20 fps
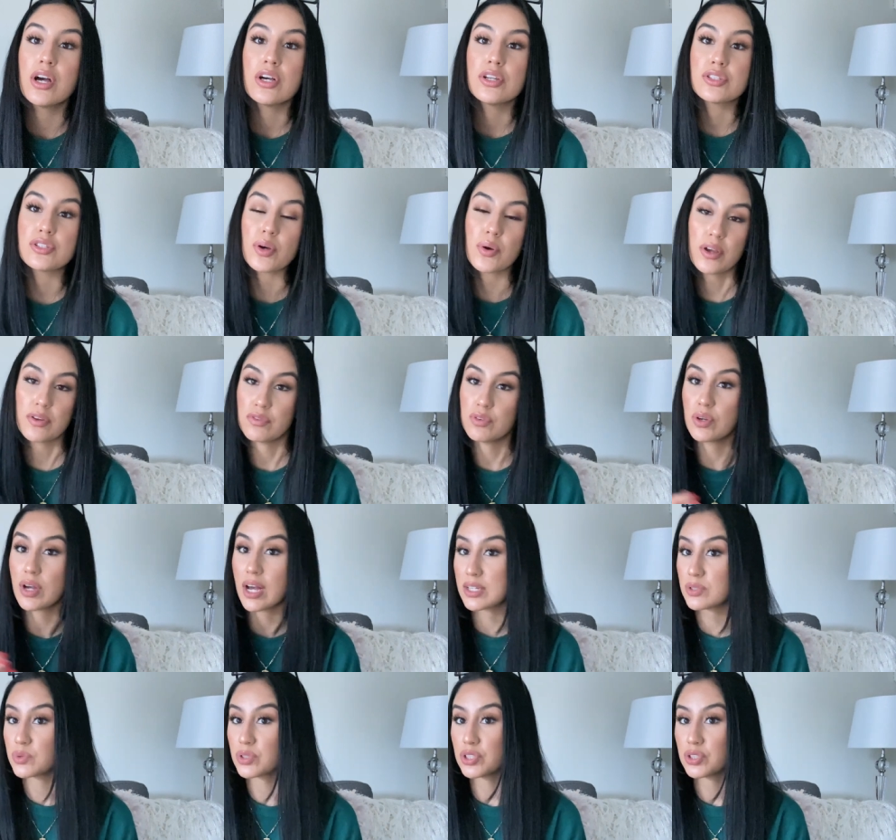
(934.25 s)
So if you
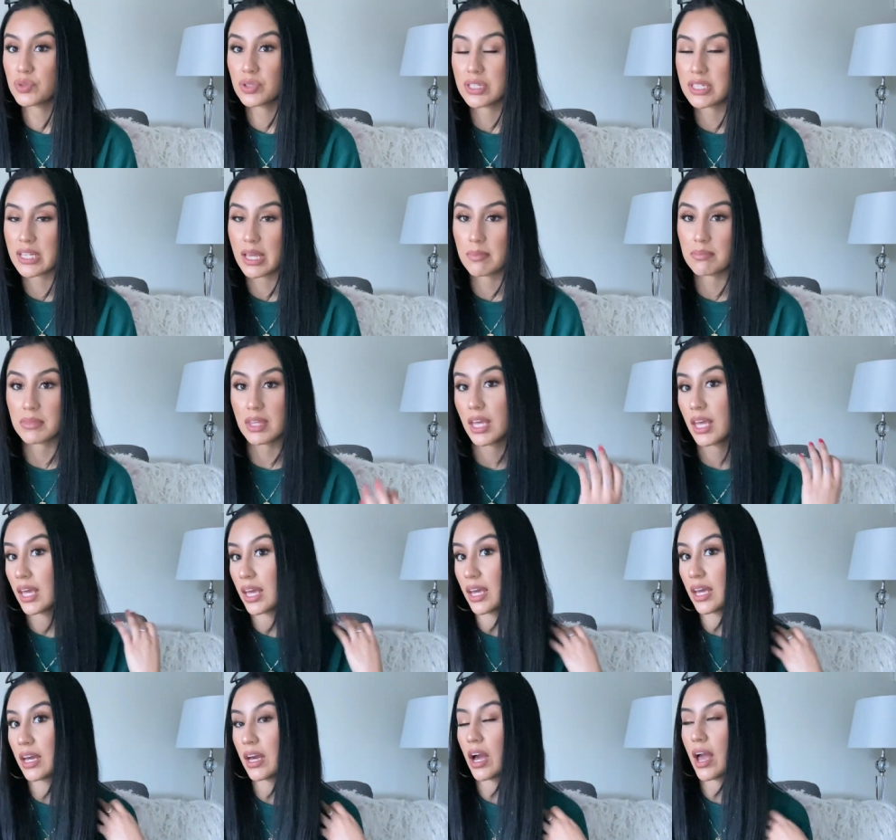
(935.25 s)
guys wanna do the same
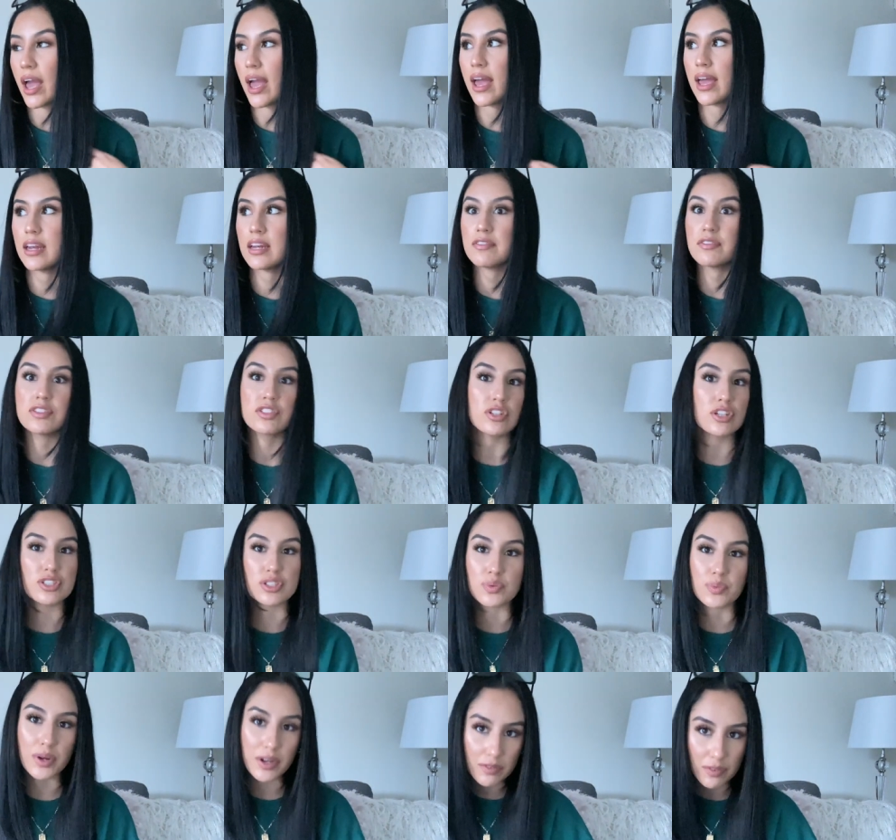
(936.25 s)
thing and if it starts
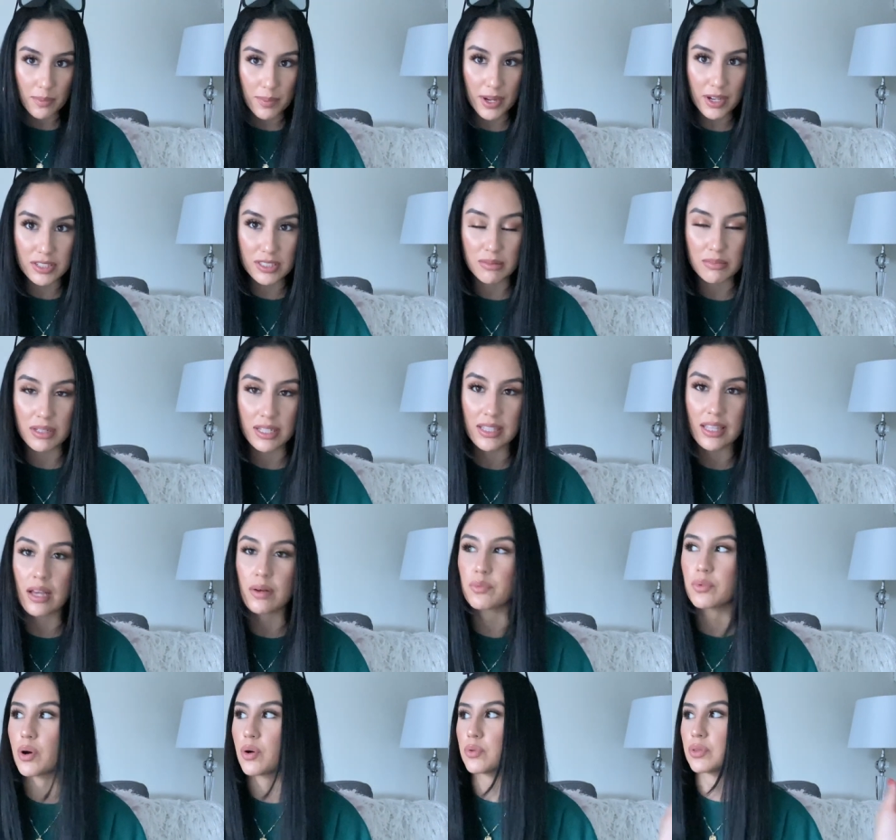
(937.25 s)
to work for me or something like
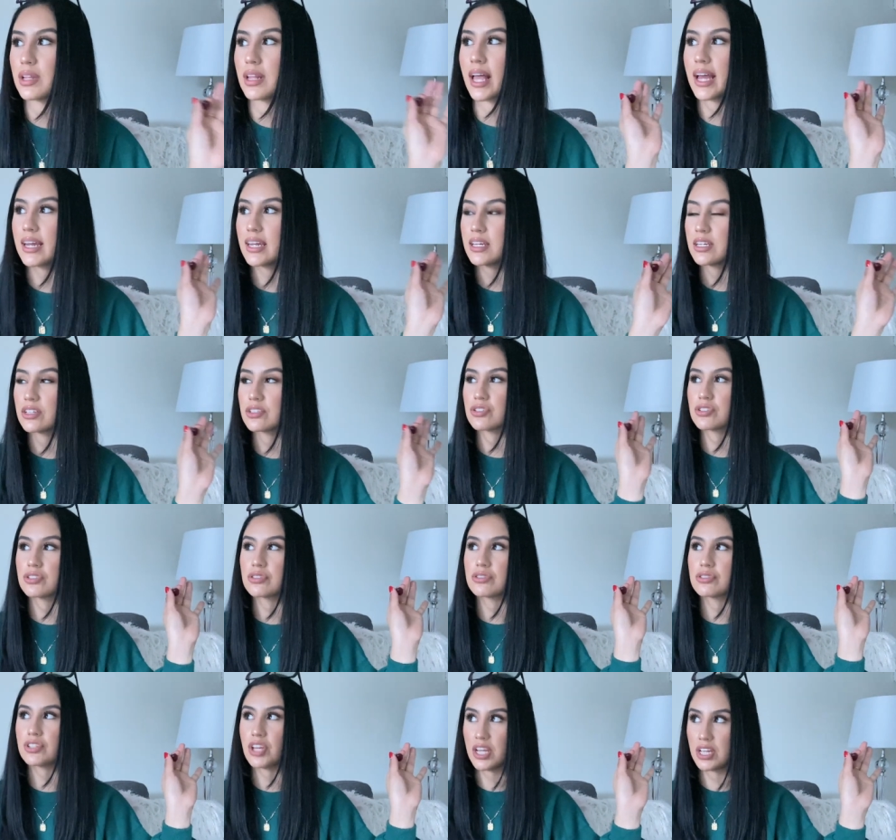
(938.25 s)
that, well, the lighting is
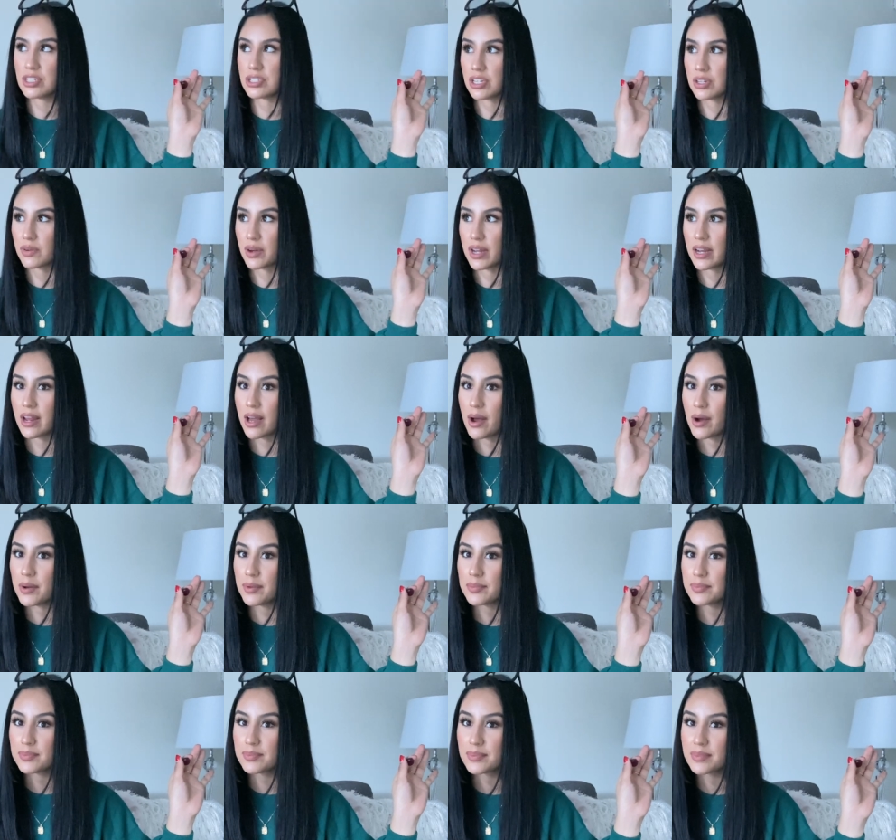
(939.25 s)
just changing right
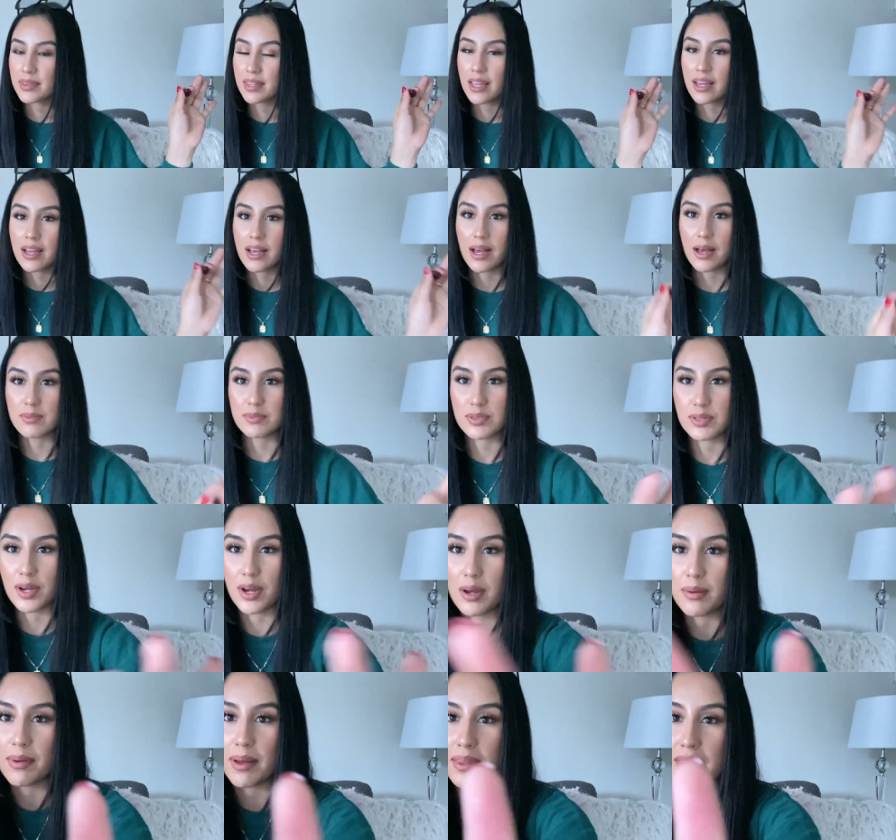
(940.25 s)
now. I'm
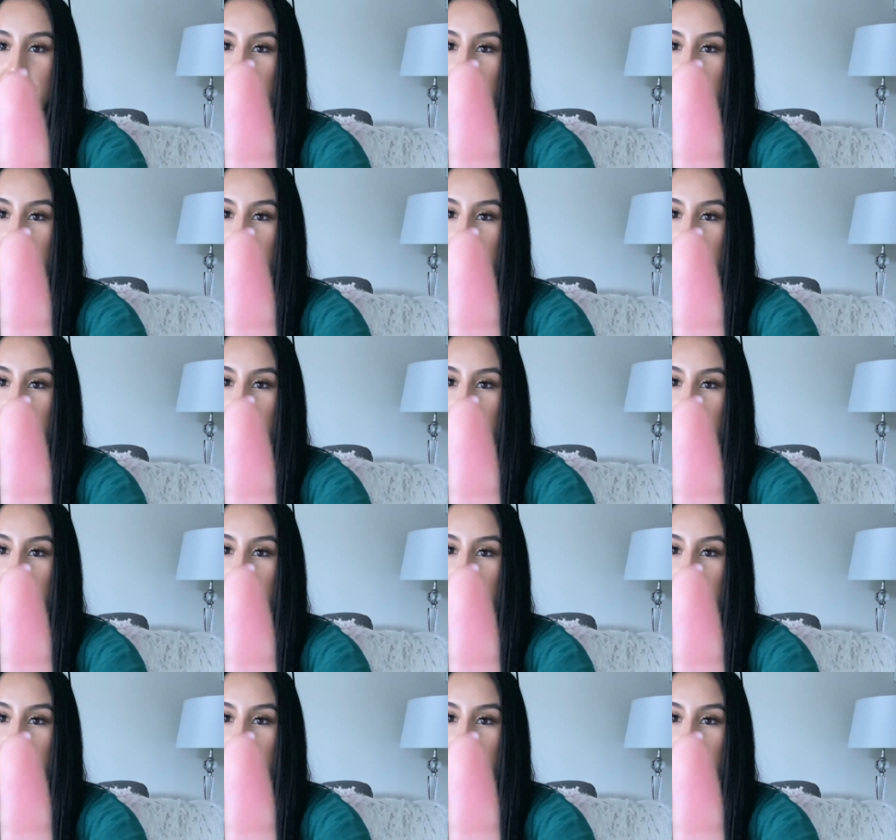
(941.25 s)
sorry about